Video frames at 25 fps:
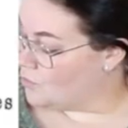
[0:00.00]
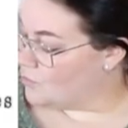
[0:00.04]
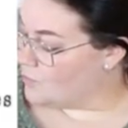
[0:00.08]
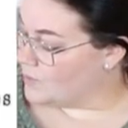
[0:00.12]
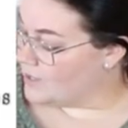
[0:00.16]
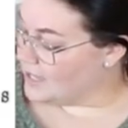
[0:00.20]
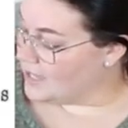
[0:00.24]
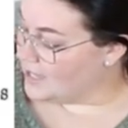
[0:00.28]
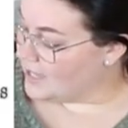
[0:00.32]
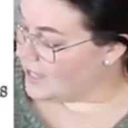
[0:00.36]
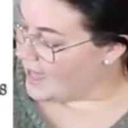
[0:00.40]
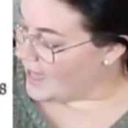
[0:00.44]

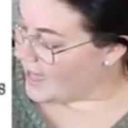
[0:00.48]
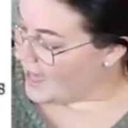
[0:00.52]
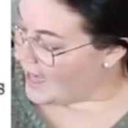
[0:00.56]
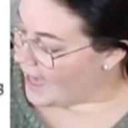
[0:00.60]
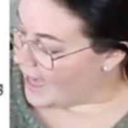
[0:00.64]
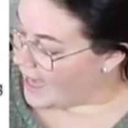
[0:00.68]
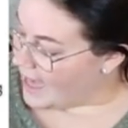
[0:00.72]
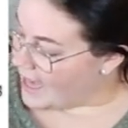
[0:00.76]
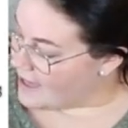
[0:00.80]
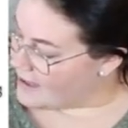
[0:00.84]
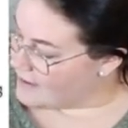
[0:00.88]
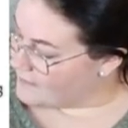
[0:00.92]
We
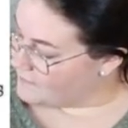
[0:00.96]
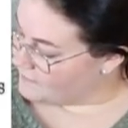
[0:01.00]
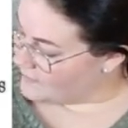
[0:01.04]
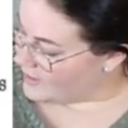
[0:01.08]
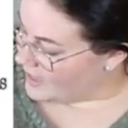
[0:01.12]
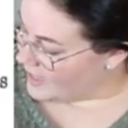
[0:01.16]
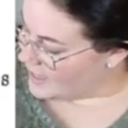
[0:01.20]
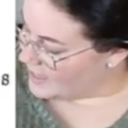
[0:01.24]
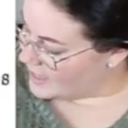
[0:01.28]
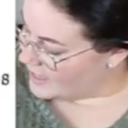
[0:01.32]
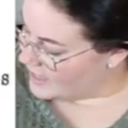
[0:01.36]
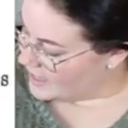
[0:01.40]
have
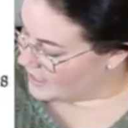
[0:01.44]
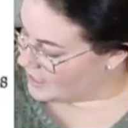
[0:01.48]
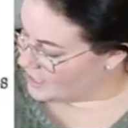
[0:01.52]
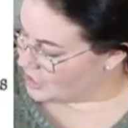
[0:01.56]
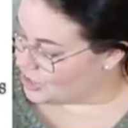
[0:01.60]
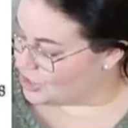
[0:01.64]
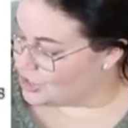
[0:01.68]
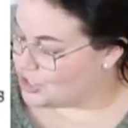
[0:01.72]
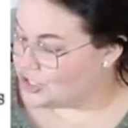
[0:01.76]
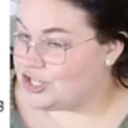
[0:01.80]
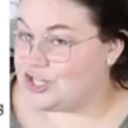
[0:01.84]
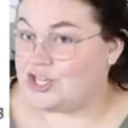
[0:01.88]
a
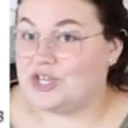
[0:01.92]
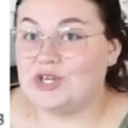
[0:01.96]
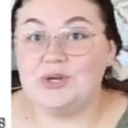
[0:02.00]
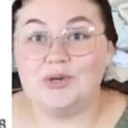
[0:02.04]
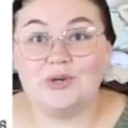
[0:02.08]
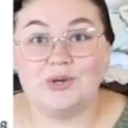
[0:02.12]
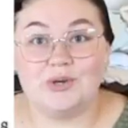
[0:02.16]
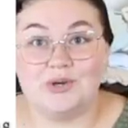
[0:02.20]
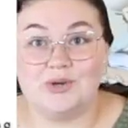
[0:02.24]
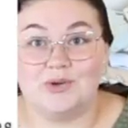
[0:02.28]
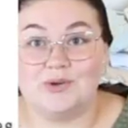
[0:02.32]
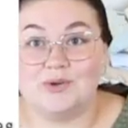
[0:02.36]

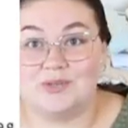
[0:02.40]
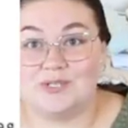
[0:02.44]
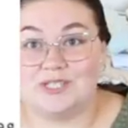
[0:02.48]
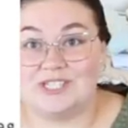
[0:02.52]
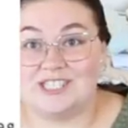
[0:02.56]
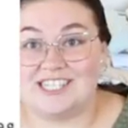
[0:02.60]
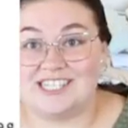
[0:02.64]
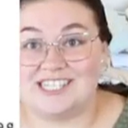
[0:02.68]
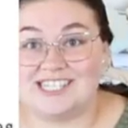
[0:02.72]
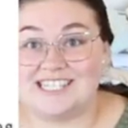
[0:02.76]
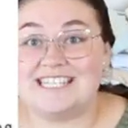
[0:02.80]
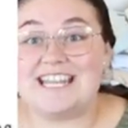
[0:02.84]
huge
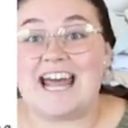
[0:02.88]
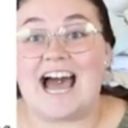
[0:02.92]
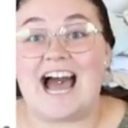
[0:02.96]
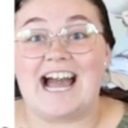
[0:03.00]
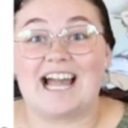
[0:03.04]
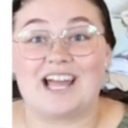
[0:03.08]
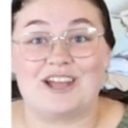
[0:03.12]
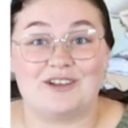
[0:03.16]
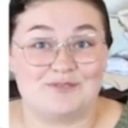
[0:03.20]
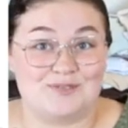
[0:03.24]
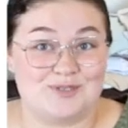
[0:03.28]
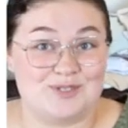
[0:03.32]

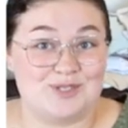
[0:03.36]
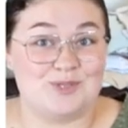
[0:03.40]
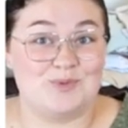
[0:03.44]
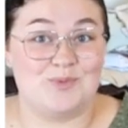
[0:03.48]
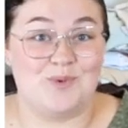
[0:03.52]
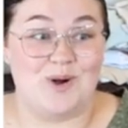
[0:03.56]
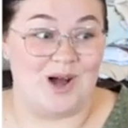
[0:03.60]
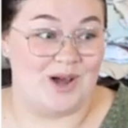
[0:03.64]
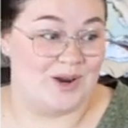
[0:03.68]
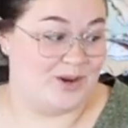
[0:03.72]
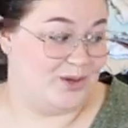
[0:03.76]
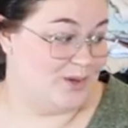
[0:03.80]
stack of
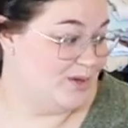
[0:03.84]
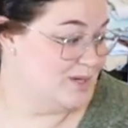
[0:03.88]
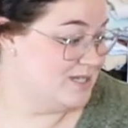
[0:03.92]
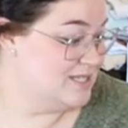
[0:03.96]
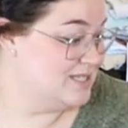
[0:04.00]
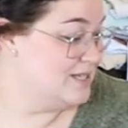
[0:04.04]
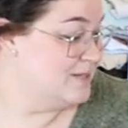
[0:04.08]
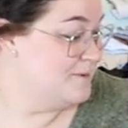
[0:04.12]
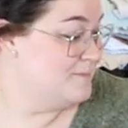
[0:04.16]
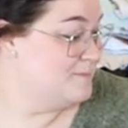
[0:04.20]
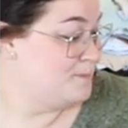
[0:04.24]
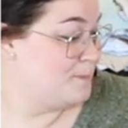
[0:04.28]

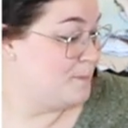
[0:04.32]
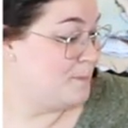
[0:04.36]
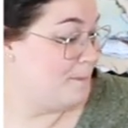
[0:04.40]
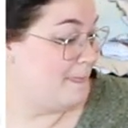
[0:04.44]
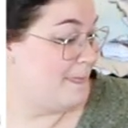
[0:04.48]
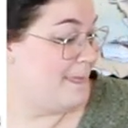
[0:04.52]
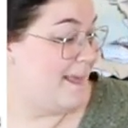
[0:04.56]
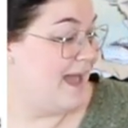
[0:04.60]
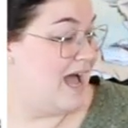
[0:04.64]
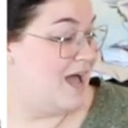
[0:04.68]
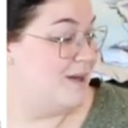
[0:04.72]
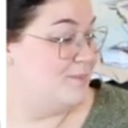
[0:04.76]
swaddles
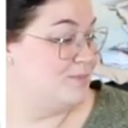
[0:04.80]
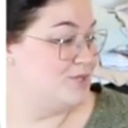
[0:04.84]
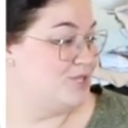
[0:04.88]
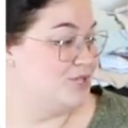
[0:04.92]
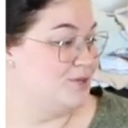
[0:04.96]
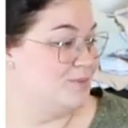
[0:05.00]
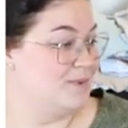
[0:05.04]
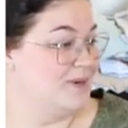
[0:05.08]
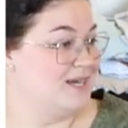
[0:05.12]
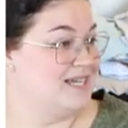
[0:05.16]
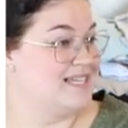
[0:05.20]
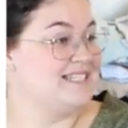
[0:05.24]
I'm
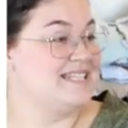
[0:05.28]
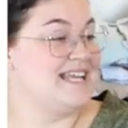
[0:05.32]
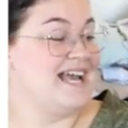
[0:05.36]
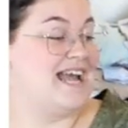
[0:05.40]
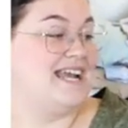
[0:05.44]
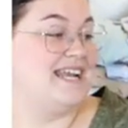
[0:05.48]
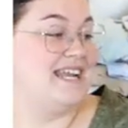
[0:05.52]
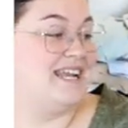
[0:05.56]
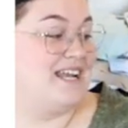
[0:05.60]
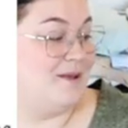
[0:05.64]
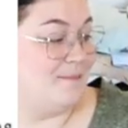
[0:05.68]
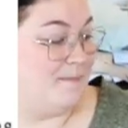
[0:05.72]
super
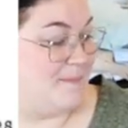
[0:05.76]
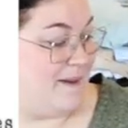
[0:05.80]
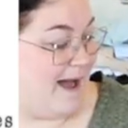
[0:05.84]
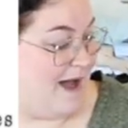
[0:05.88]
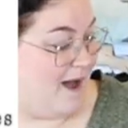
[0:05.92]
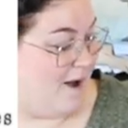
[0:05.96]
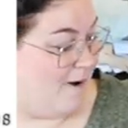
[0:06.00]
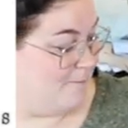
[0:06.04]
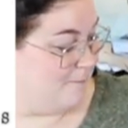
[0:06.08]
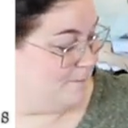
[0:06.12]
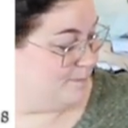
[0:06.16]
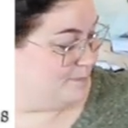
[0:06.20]
excited
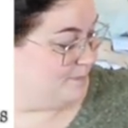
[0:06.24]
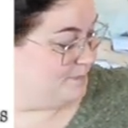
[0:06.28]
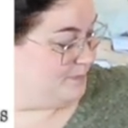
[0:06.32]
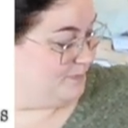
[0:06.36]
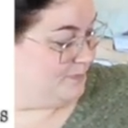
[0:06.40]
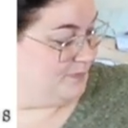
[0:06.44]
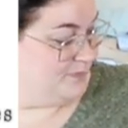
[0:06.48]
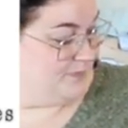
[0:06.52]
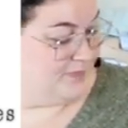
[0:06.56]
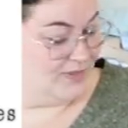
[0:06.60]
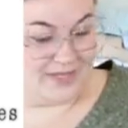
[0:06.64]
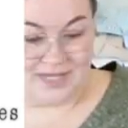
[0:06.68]
about.
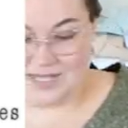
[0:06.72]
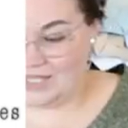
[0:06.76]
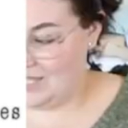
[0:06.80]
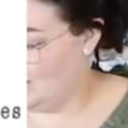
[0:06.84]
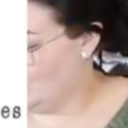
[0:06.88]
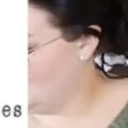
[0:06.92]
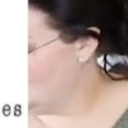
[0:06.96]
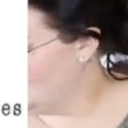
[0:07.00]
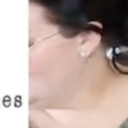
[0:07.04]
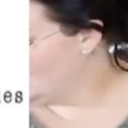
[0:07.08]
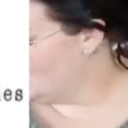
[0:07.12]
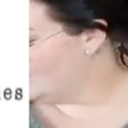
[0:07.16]

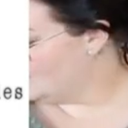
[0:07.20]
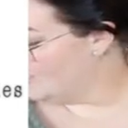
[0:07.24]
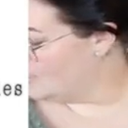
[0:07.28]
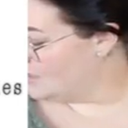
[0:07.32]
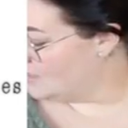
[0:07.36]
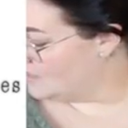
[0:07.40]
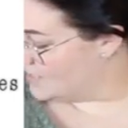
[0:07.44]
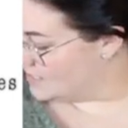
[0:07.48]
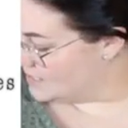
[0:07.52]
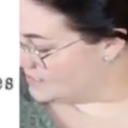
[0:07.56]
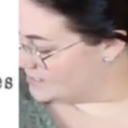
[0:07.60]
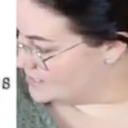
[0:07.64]

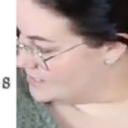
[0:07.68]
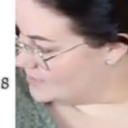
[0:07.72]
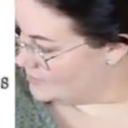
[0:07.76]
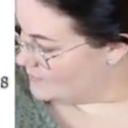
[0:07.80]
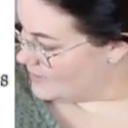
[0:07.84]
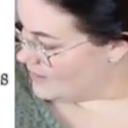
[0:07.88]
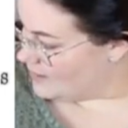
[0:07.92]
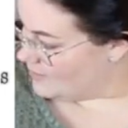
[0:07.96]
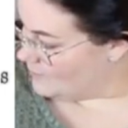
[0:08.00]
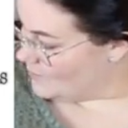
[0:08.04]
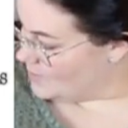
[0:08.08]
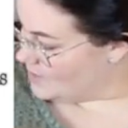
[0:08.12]
Let's see,
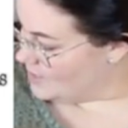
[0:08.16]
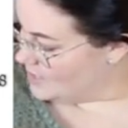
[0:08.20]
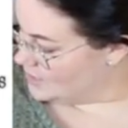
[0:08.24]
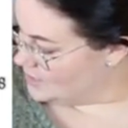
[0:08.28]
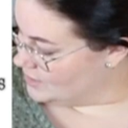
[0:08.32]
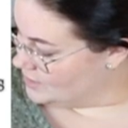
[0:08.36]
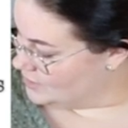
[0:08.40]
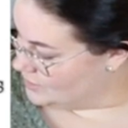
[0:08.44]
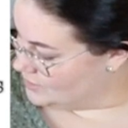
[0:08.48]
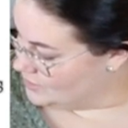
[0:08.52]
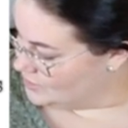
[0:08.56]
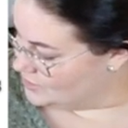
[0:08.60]
we have
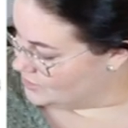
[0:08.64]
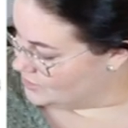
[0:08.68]
1,